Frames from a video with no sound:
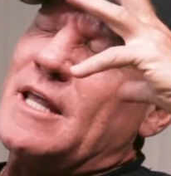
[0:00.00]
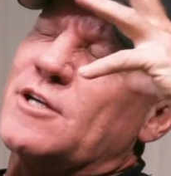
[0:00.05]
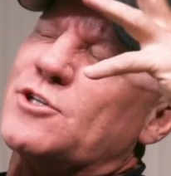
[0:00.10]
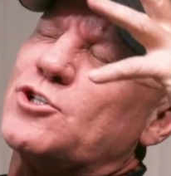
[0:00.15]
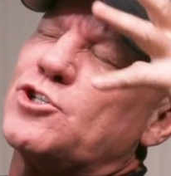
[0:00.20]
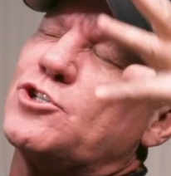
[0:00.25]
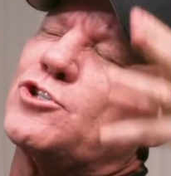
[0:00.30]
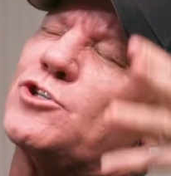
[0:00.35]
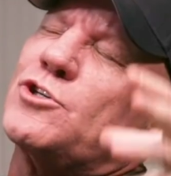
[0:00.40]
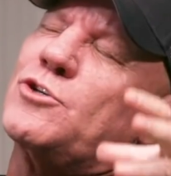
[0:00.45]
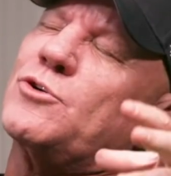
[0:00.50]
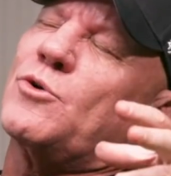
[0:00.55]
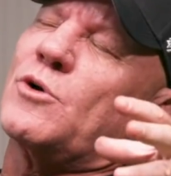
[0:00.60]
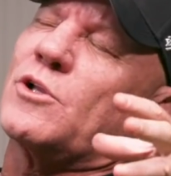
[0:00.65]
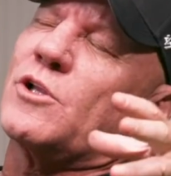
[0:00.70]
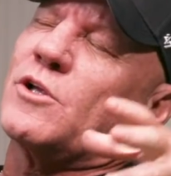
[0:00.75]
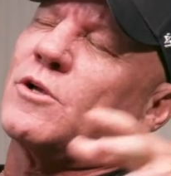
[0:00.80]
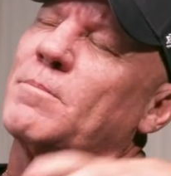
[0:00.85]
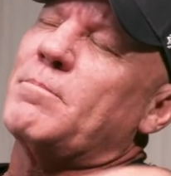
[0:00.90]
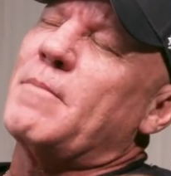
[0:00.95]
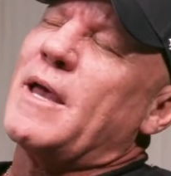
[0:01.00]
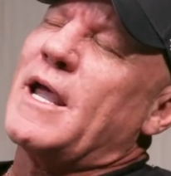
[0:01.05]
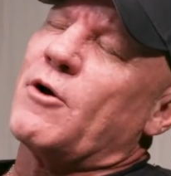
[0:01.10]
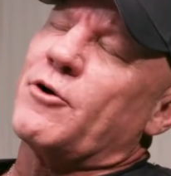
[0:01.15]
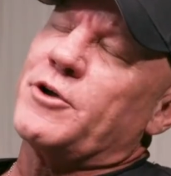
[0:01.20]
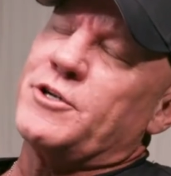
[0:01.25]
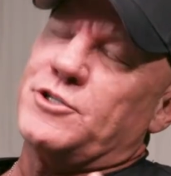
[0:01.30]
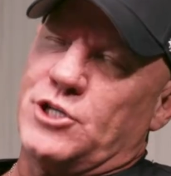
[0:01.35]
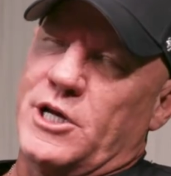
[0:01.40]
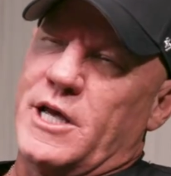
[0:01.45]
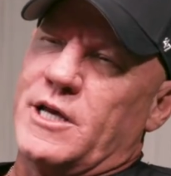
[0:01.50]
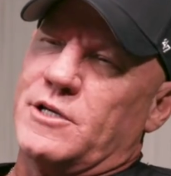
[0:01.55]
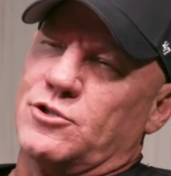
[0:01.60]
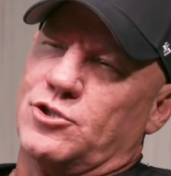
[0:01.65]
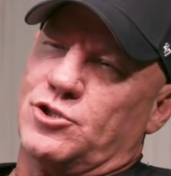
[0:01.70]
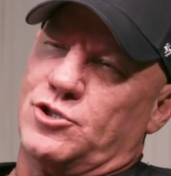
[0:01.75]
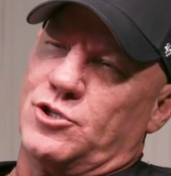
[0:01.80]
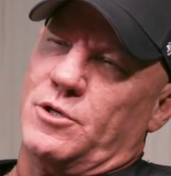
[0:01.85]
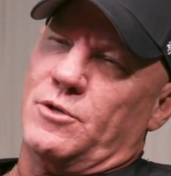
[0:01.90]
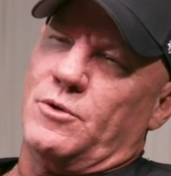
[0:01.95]
a shoe, a little Mary Jane
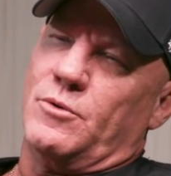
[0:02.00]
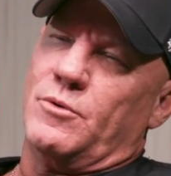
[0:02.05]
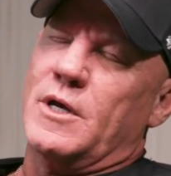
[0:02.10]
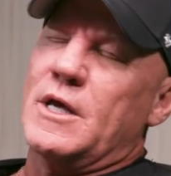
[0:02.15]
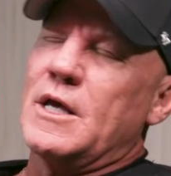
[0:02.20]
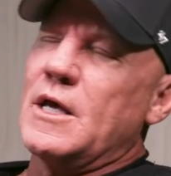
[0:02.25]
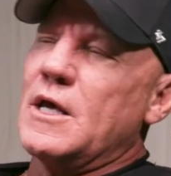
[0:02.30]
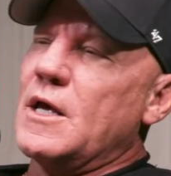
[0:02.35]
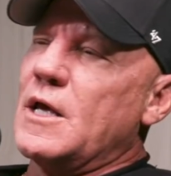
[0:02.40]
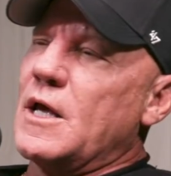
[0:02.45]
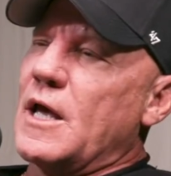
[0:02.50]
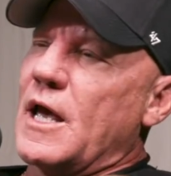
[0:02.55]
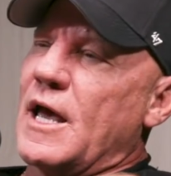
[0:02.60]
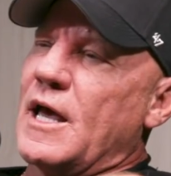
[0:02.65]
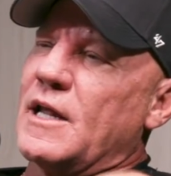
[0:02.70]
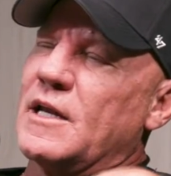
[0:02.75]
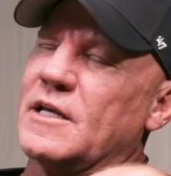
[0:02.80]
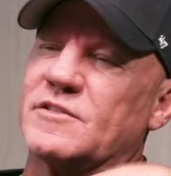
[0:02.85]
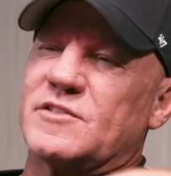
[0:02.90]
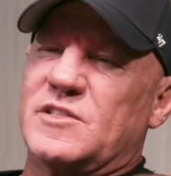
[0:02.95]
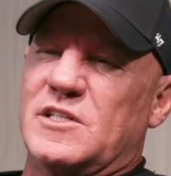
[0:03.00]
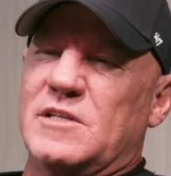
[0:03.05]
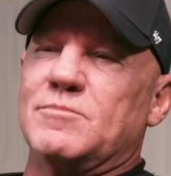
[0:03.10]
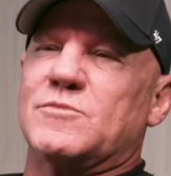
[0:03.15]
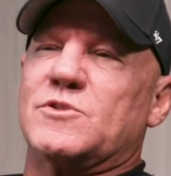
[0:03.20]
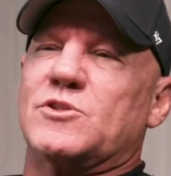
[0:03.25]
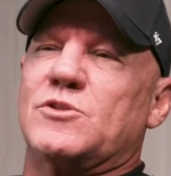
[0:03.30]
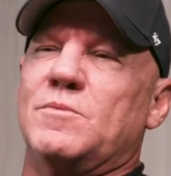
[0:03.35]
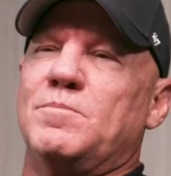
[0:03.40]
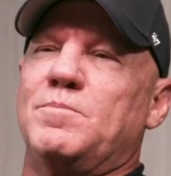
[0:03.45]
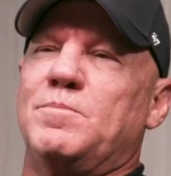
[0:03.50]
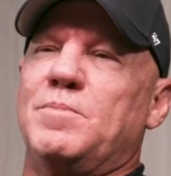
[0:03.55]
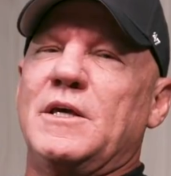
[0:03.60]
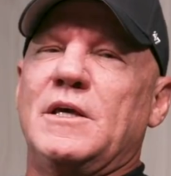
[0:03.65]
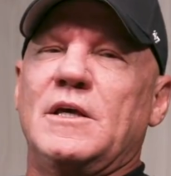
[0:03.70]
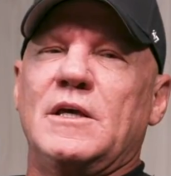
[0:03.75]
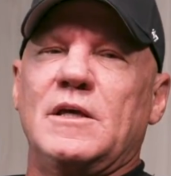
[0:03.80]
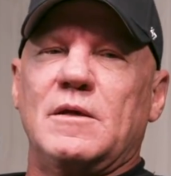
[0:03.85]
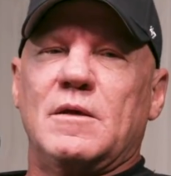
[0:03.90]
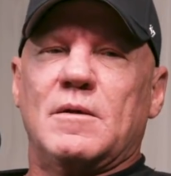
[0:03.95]
shoe, and it seemed to
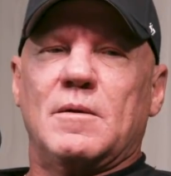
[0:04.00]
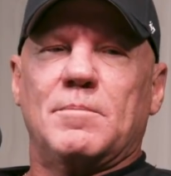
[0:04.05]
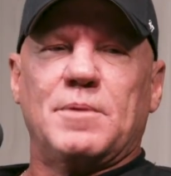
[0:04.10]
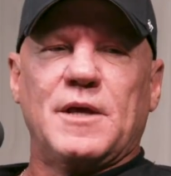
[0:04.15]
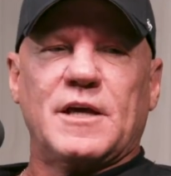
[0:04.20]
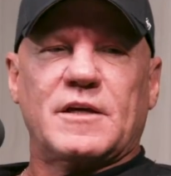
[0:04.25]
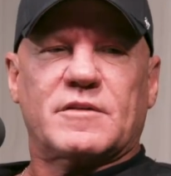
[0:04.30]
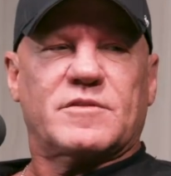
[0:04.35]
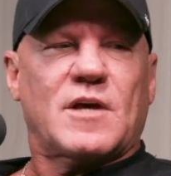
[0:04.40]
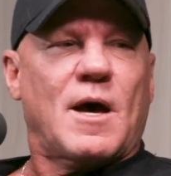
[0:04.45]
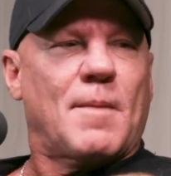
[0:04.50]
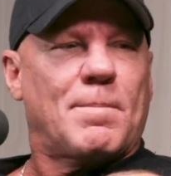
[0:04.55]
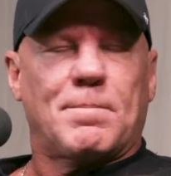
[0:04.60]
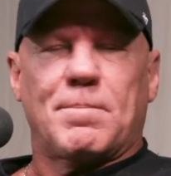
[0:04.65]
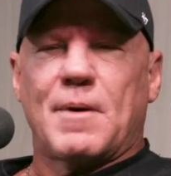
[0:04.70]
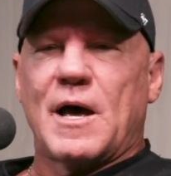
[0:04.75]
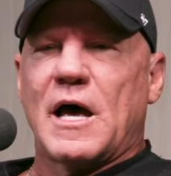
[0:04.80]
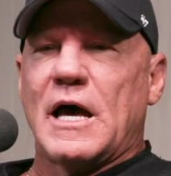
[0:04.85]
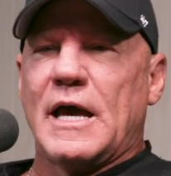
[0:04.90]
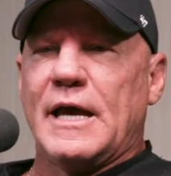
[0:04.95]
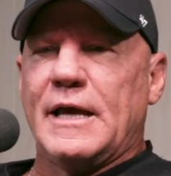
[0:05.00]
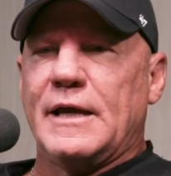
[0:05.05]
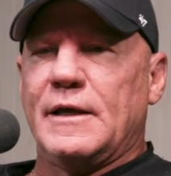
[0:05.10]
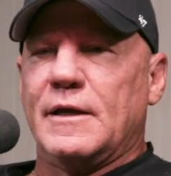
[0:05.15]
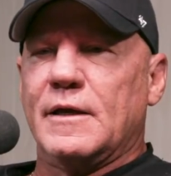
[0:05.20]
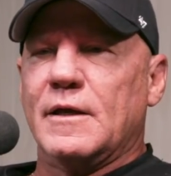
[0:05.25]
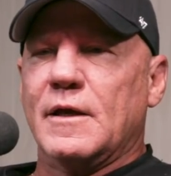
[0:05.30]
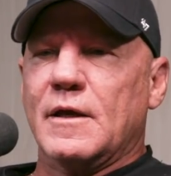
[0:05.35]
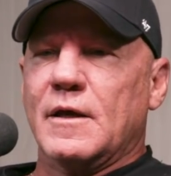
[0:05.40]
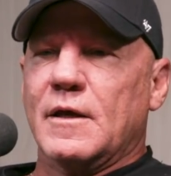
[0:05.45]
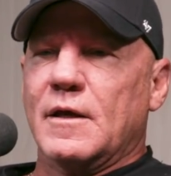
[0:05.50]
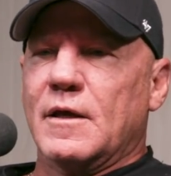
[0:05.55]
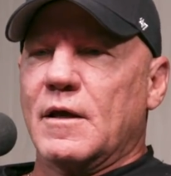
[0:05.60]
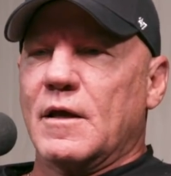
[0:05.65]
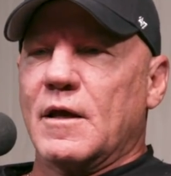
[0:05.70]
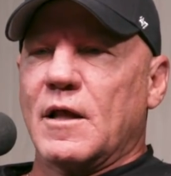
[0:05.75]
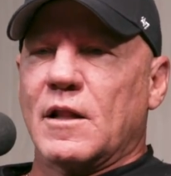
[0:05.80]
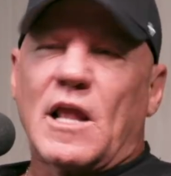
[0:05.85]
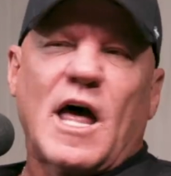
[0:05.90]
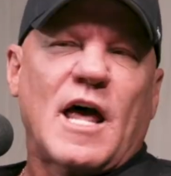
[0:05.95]
be picked up by
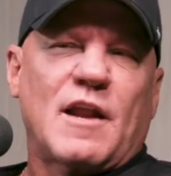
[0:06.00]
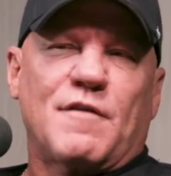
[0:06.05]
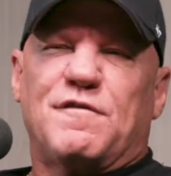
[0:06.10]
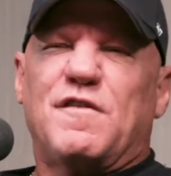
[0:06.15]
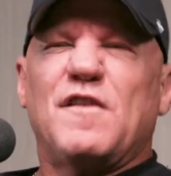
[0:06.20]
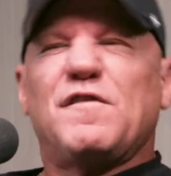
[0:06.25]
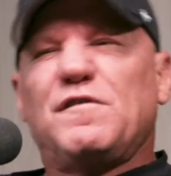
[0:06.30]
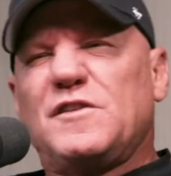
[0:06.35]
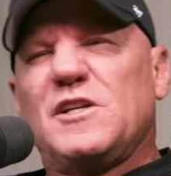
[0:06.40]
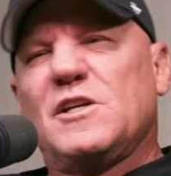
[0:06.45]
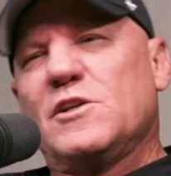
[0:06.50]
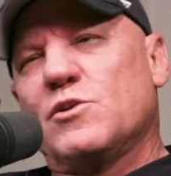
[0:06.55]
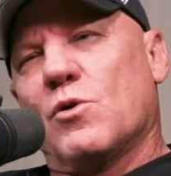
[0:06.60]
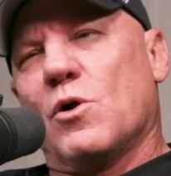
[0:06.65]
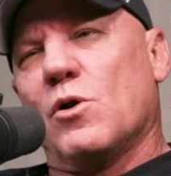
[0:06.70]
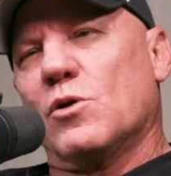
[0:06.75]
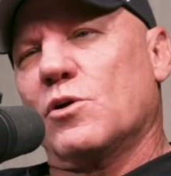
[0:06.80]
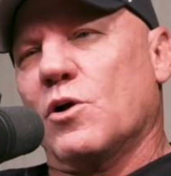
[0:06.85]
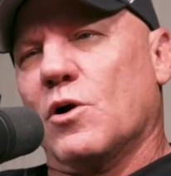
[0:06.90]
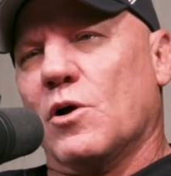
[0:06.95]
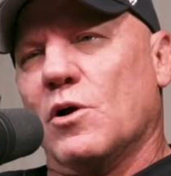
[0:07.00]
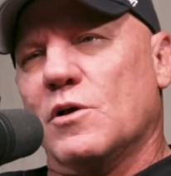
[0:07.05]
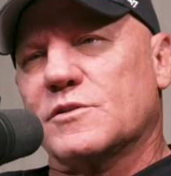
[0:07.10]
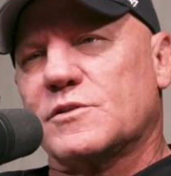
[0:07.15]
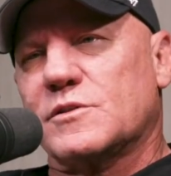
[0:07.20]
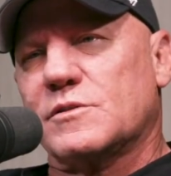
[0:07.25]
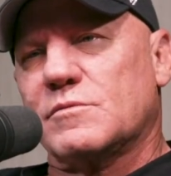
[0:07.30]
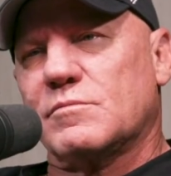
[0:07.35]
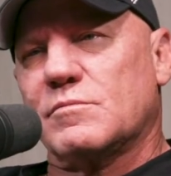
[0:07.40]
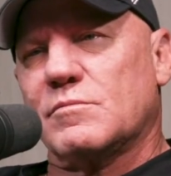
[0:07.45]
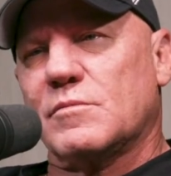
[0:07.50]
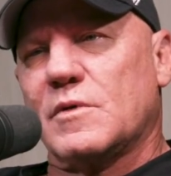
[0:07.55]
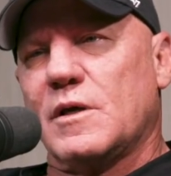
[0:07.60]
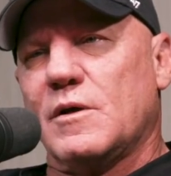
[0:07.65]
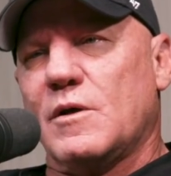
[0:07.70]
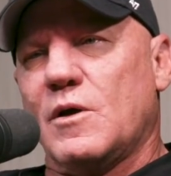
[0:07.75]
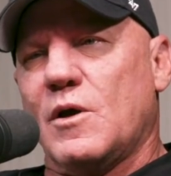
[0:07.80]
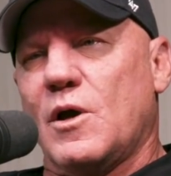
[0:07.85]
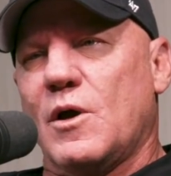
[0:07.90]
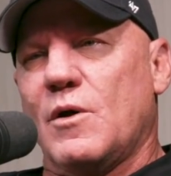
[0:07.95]
a lot of 15-year-old girls.
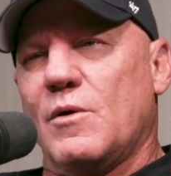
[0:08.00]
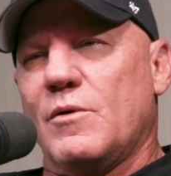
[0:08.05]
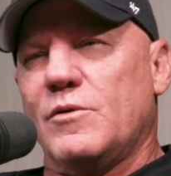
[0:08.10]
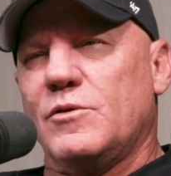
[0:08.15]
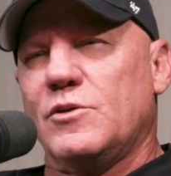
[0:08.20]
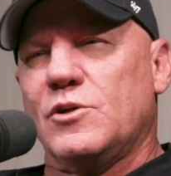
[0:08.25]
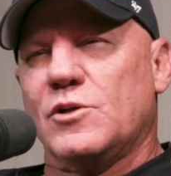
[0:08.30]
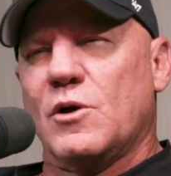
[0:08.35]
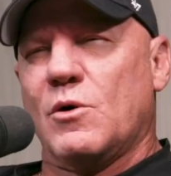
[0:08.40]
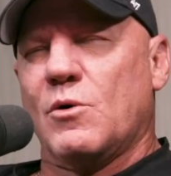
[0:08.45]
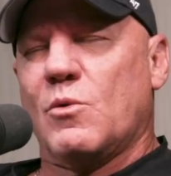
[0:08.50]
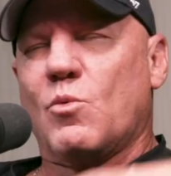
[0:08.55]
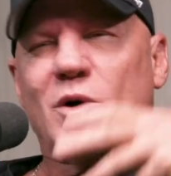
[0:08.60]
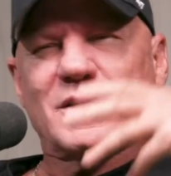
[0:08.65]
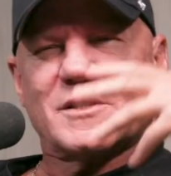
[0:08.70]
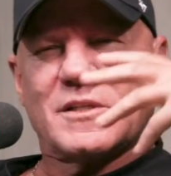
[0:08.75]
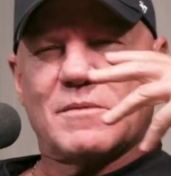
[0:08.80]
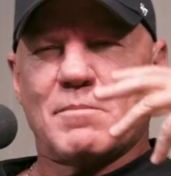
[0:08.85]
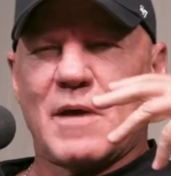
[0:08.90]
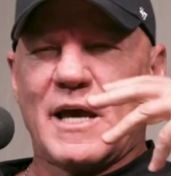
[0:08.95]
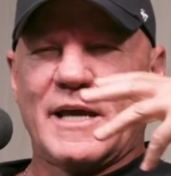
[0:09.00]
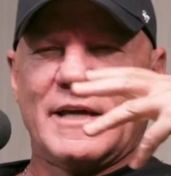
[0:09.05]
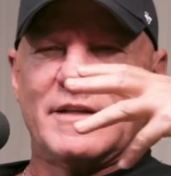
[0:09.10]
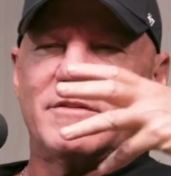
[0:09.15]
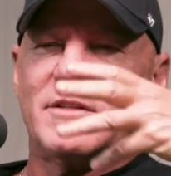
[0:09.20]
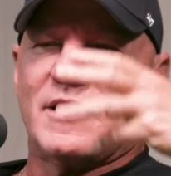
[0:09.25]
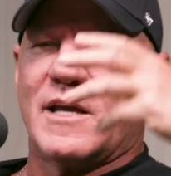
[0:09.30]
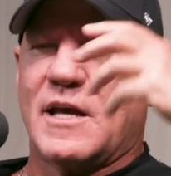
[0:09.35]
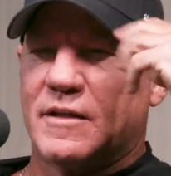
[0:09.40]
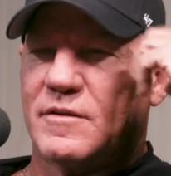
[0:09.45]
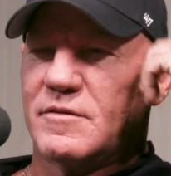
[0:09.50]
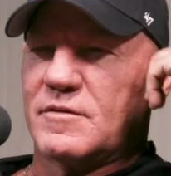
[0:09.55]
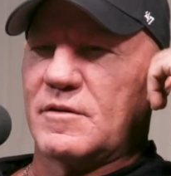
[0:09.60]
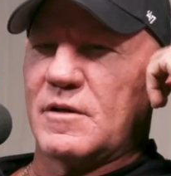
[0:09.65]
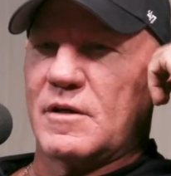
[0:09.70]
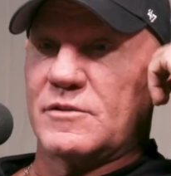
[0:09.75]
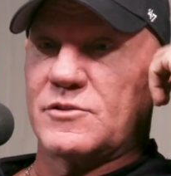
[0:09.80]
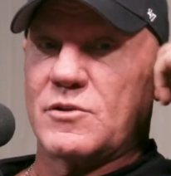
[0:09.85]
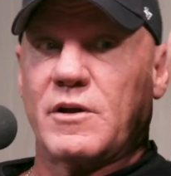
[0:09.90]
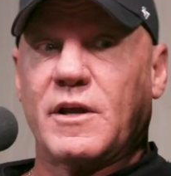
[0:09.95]
You know, it wasn't my intent,
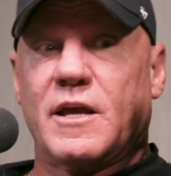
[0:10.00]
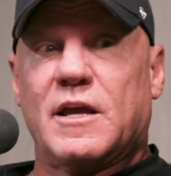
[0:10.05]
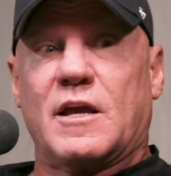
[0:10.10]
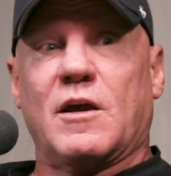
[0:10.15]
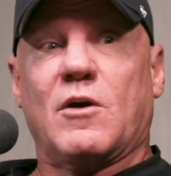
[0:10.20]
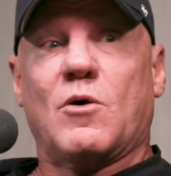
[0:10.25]
and I started getting